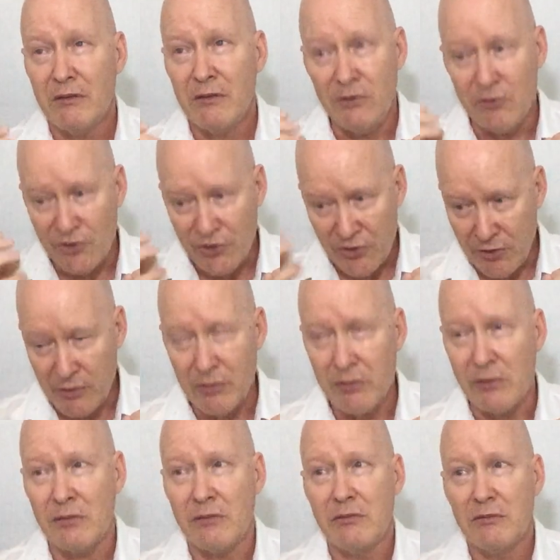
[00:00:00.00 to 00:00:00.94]
you
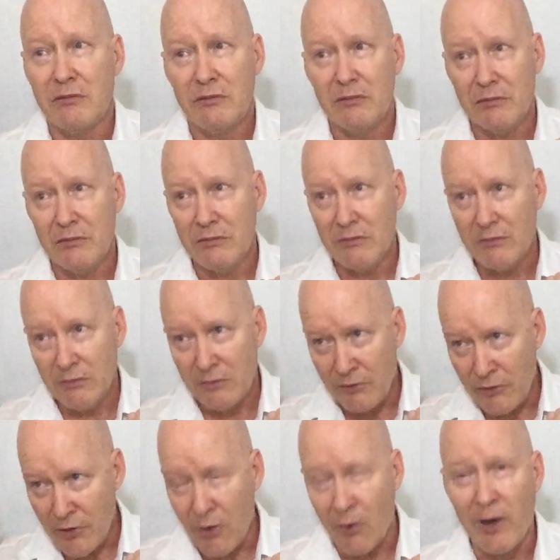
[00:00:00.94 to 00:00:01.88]
still
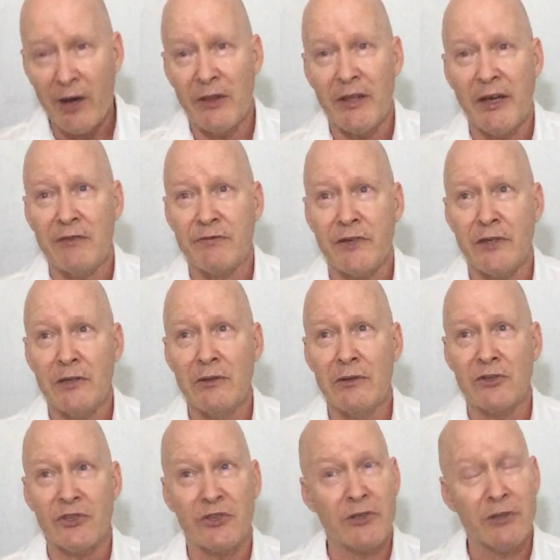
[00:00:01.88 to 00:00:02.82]
know how that
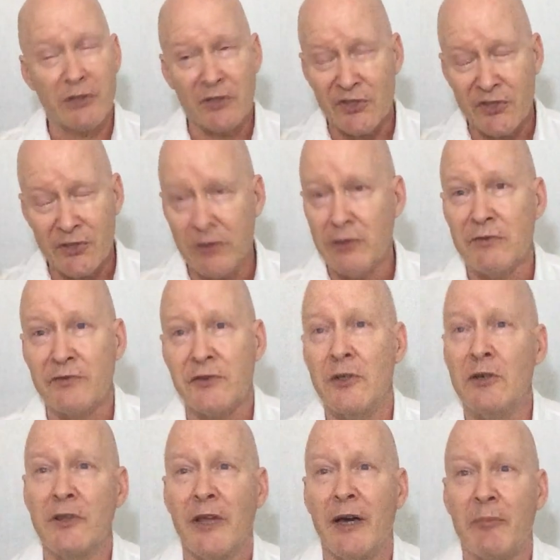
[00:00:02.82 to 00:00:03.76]
feels, and you can still
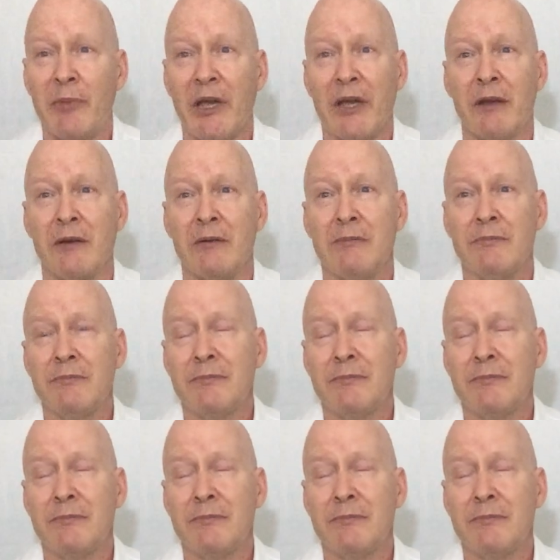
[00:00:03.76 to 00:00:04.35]
feel that pain.